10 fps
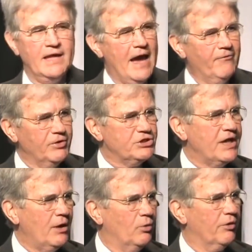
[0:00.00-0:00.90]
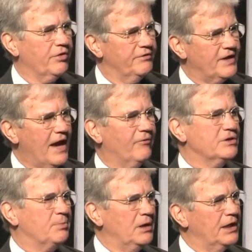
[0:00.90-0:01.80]
The average net worth of the
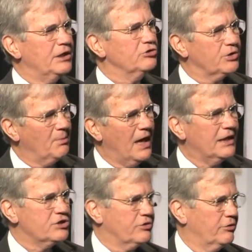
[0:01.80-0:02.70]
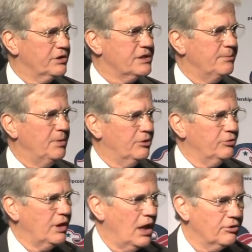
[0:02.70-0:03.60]
average millennial is a minus
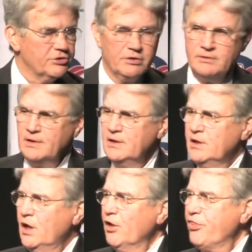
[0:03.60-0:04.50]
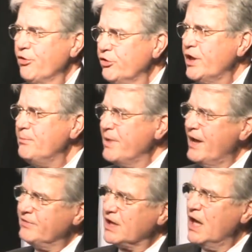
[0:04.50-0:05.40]
$3,700. A third of them
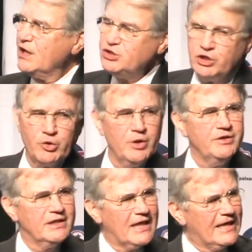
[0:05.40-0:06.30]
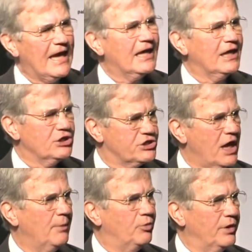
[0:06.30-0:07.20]
have a college degree that they can't get a
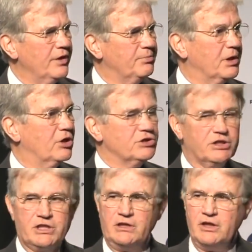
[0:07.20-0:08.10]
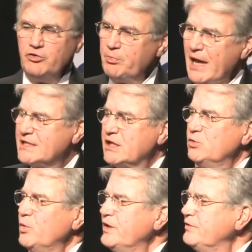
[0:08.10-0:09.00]
job with because it's in either
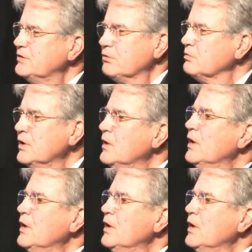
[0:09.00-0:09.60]
basket weaving or